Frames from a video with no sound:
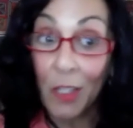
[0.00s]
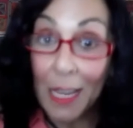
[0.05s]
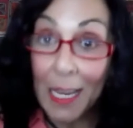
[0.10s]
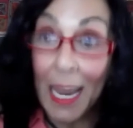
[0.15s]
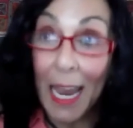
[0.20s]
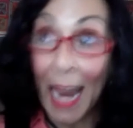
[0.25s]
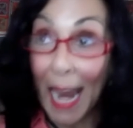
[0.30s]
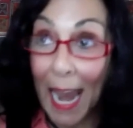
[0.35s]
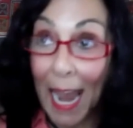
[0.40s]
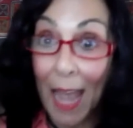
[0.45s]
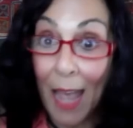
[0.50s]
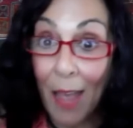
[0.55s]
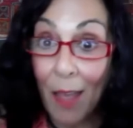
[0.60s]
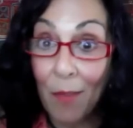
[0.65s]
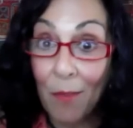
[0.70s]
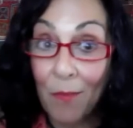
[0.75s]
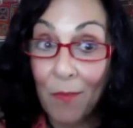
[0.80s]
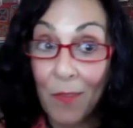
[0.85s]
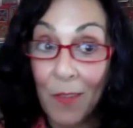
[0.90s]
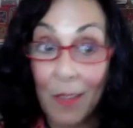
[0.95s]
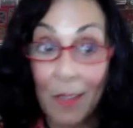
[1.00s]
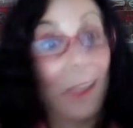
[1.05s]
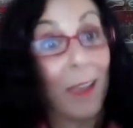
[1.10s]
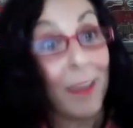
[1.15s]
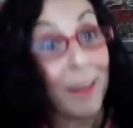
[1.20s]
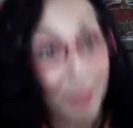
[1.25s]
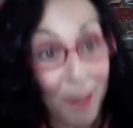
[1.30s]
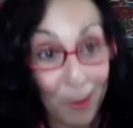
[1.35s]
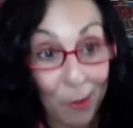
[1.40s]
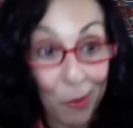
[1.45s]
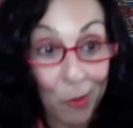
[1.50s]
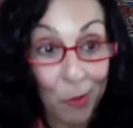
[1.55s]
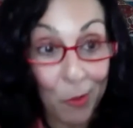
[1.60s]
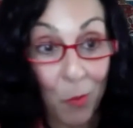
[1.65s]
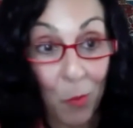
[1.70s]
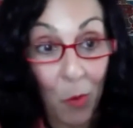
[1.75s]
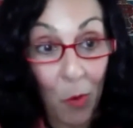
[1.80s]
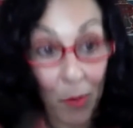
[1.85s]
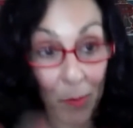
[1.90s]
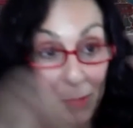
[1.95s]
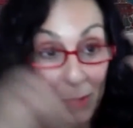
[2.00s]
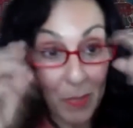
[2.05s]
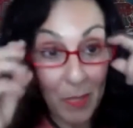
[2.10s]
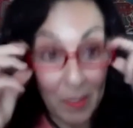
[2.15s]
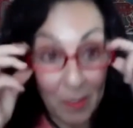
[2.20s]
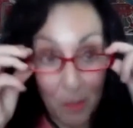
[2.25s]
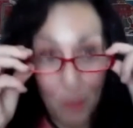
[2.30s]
have an eye doctor's appointment. These are